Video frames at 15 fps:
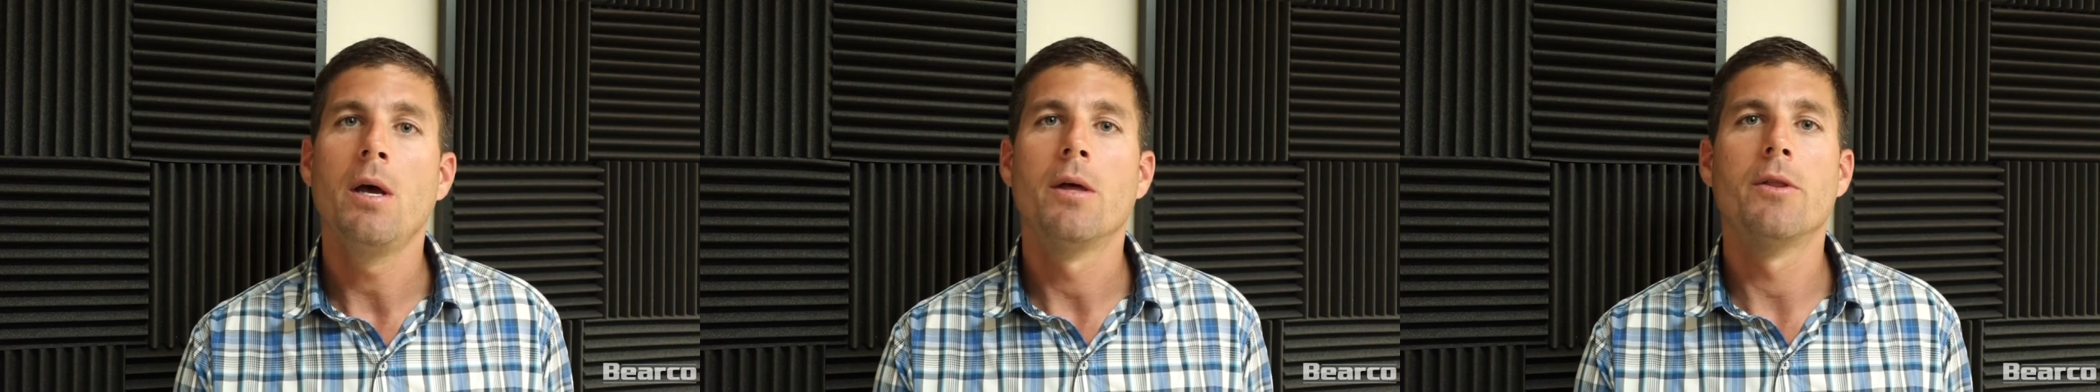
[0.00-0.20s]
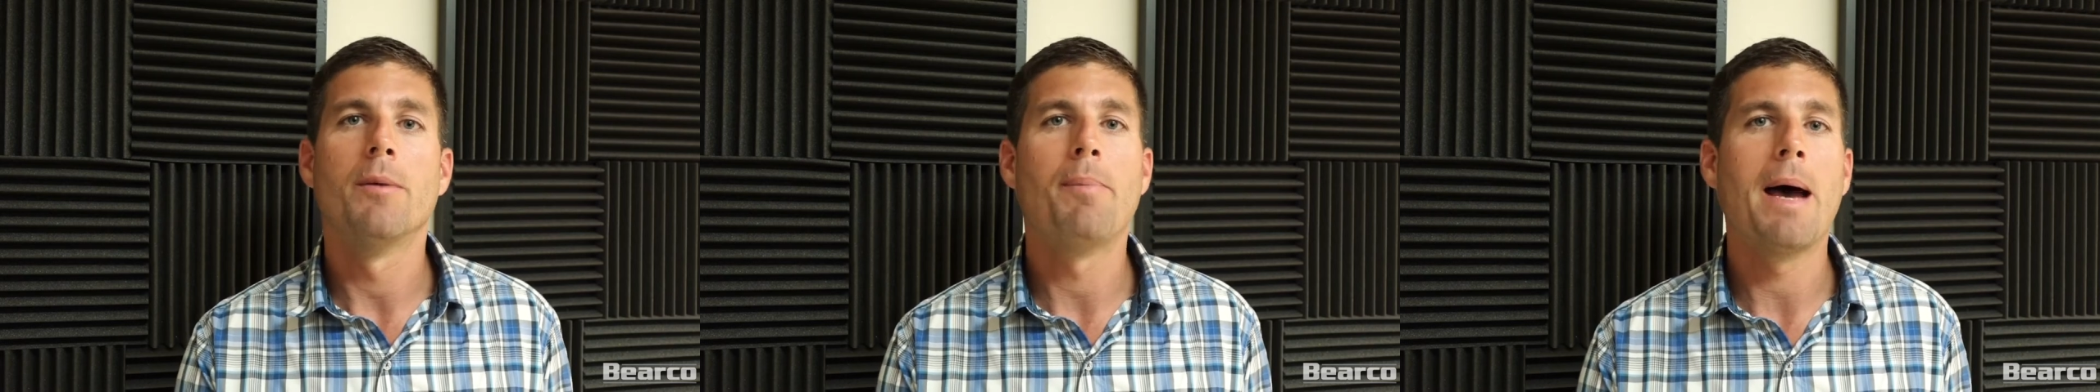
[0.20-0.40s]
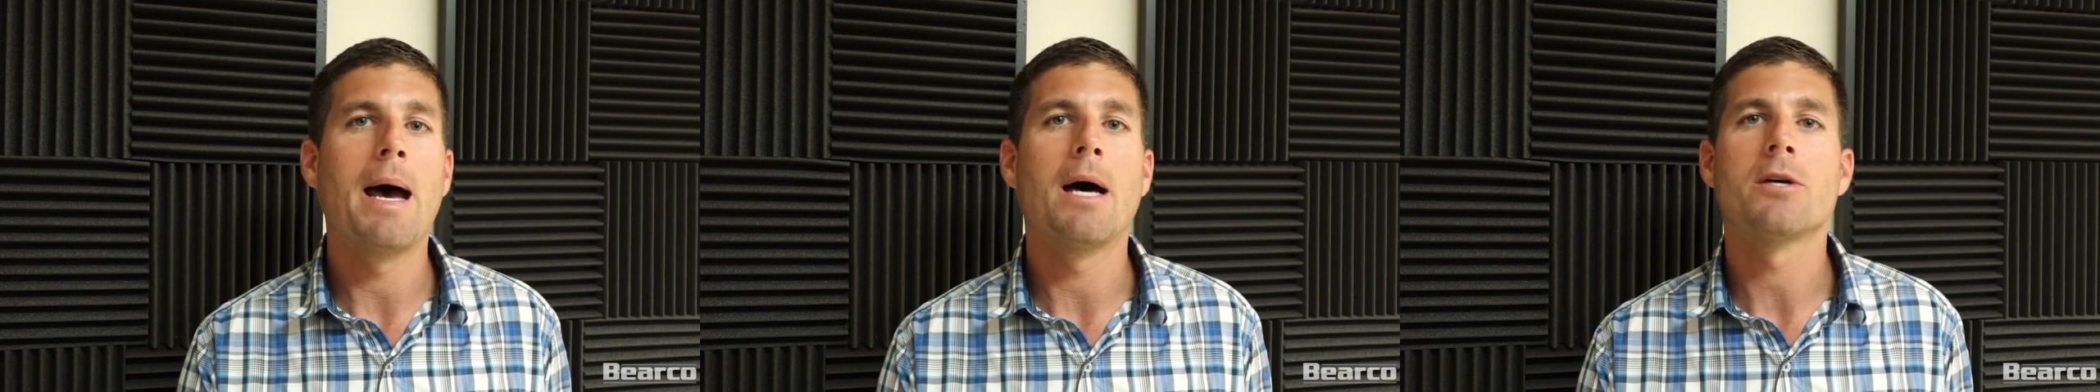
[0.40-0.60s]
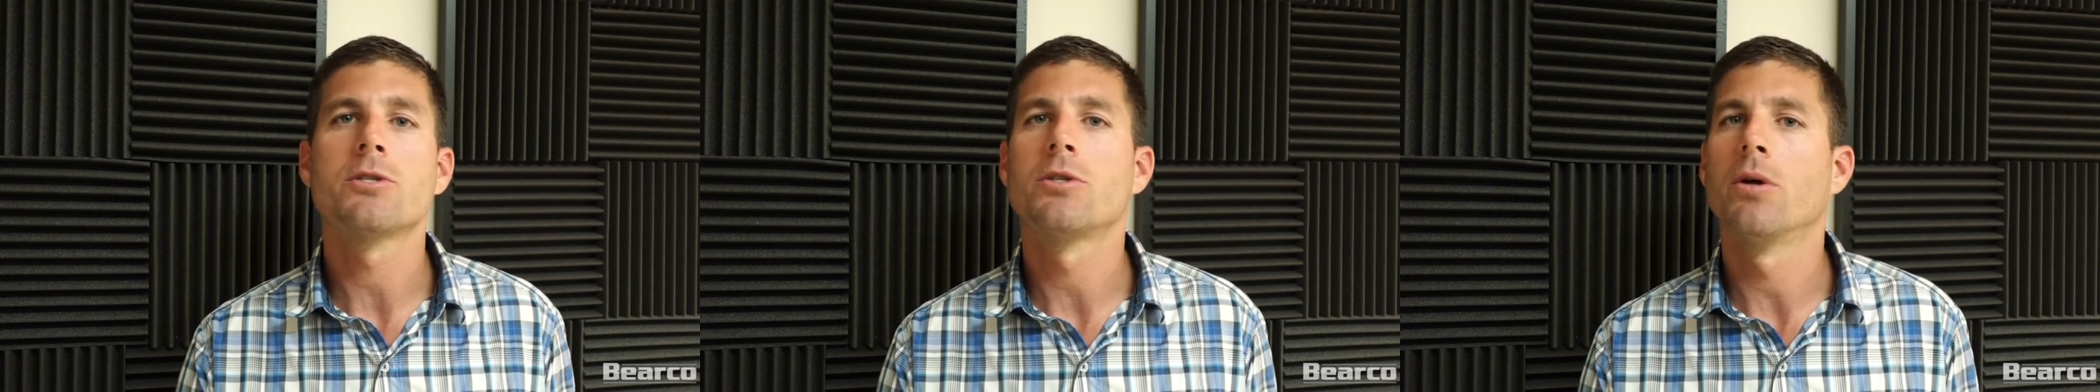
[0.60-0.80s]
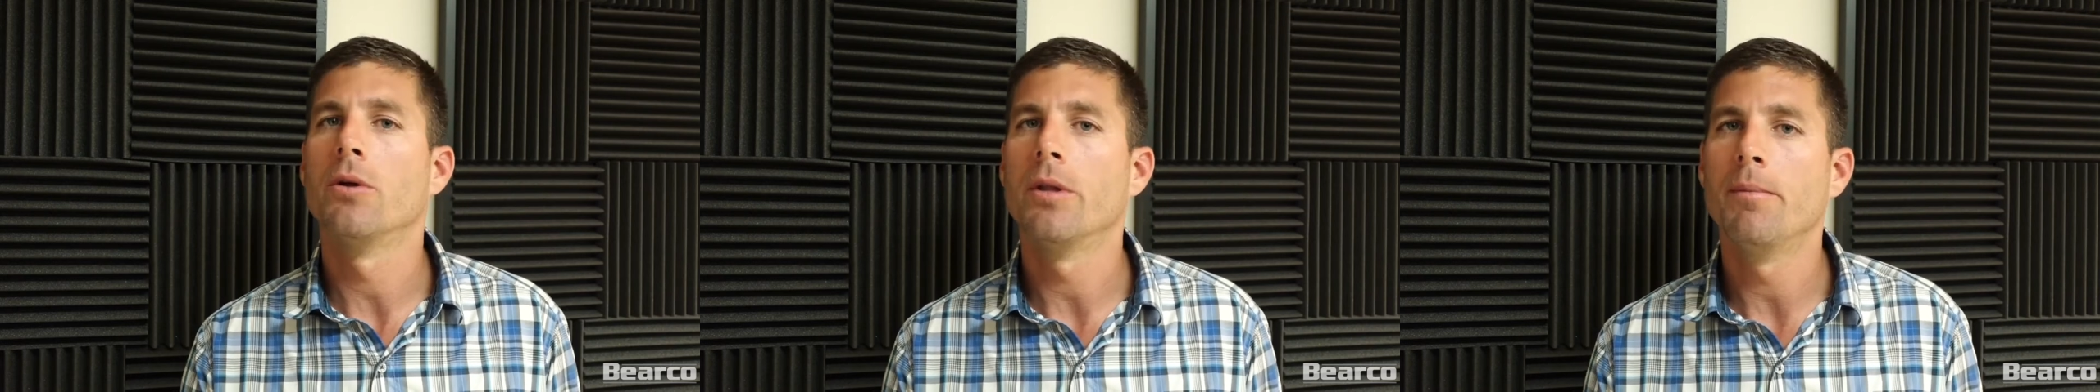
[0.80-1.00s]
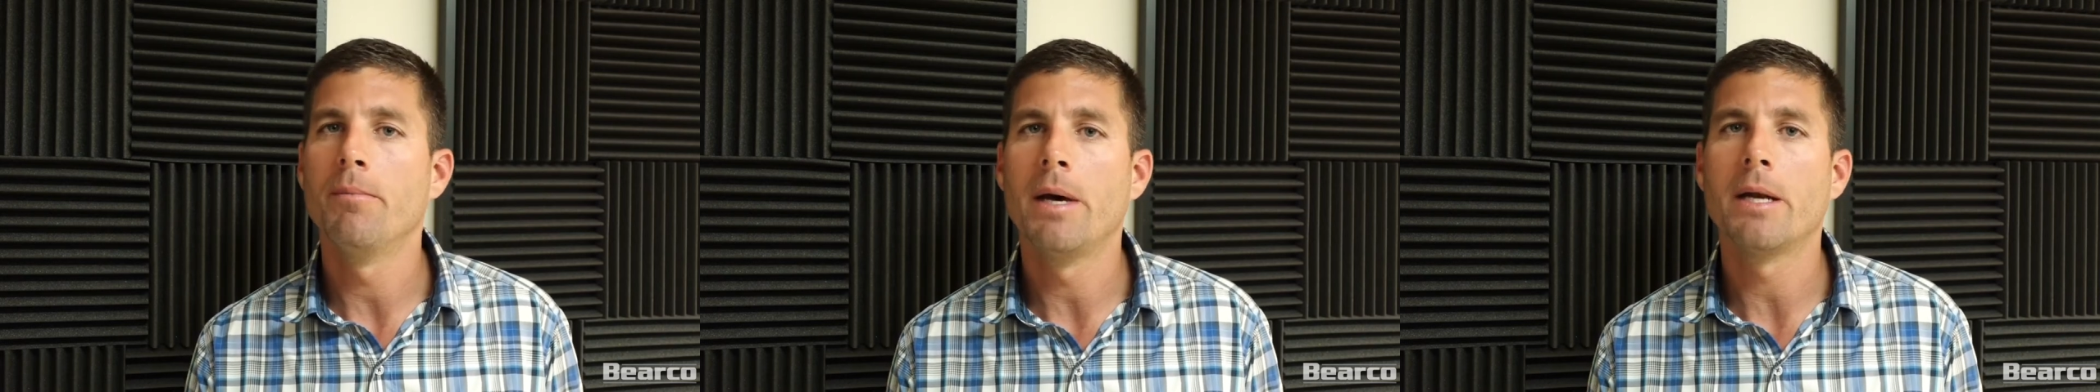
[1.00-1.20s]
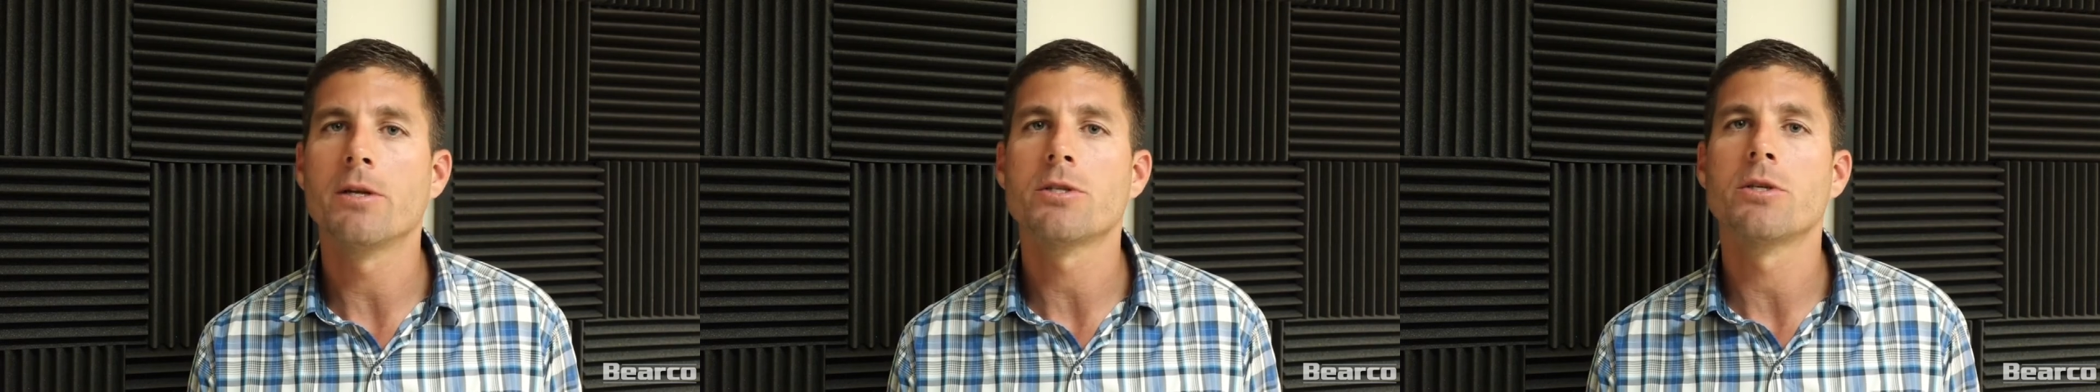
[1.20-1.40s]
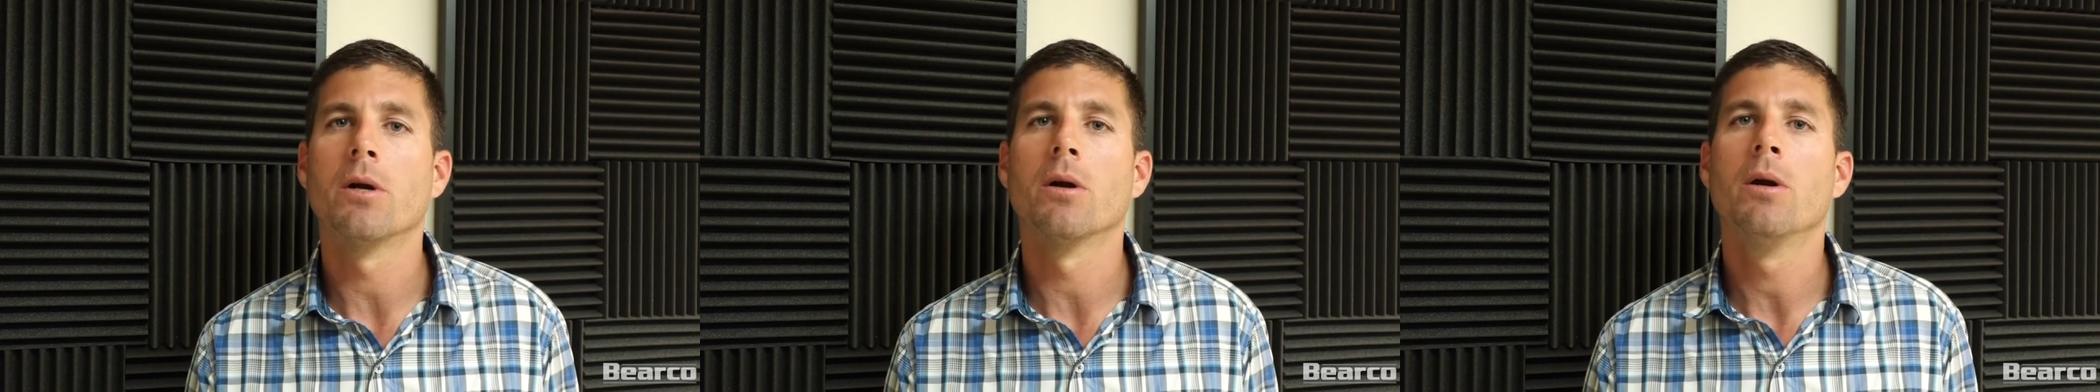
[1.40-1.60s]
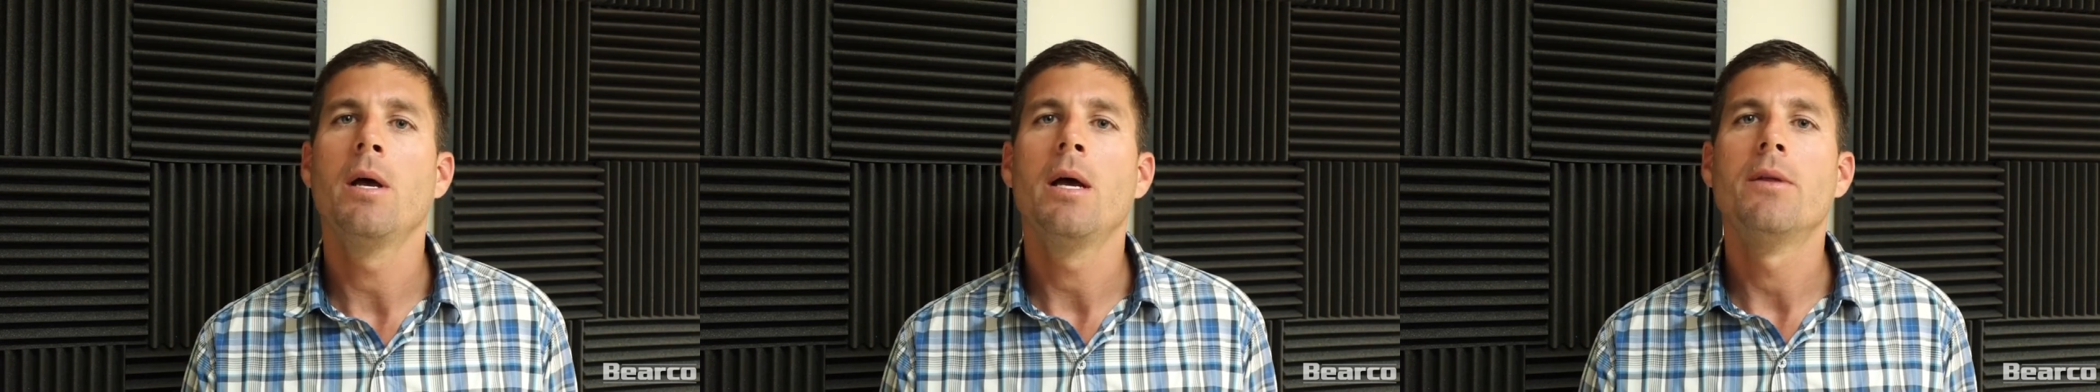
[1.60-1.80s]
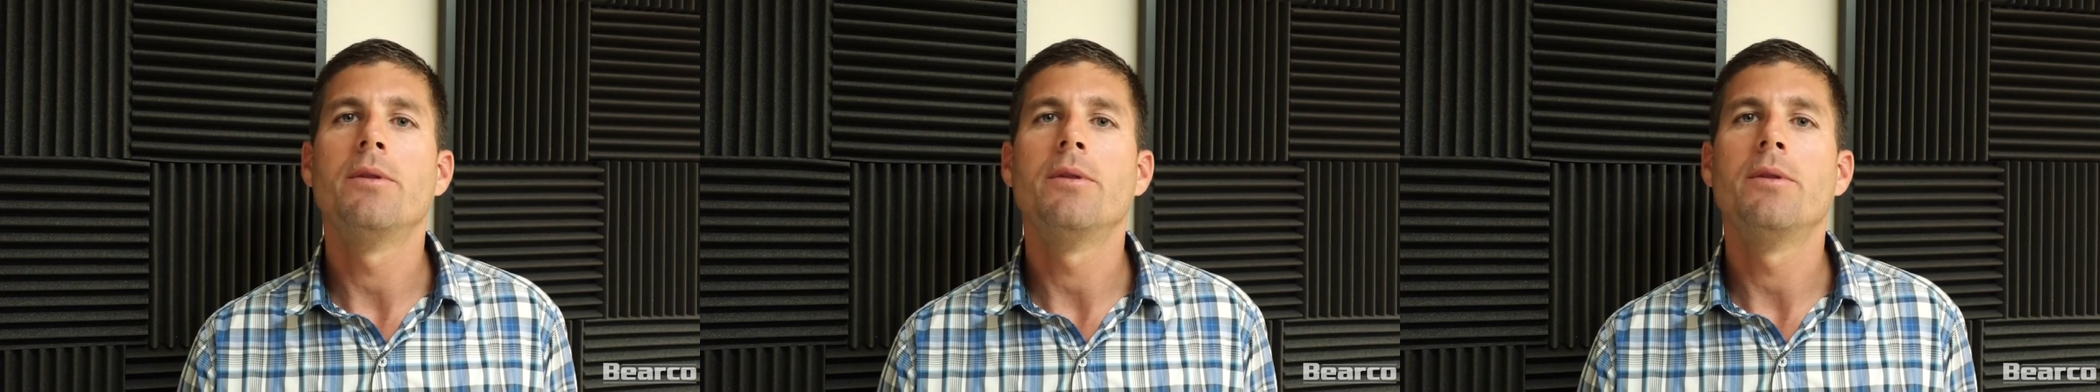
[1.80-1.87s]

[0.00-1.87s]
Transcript: the pastor, the minister,